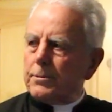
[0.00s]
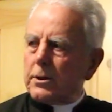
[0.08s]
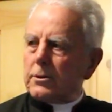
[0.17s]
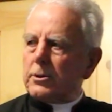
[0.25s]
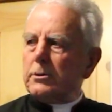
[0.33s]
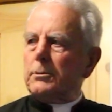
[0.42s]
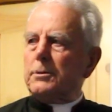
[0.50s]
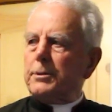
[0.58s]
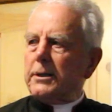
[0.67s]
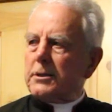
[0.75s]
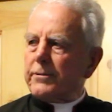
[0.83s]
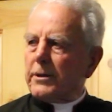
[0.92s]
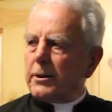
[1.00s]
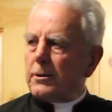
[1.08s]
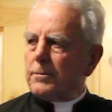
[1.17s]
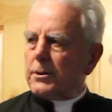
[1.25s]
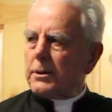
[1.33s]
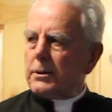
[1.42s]
because human beings are very
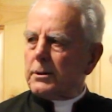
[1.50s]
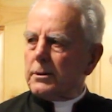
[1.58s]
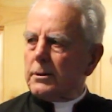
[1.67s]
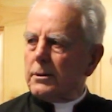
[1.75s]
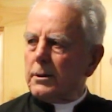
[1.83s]
complicated.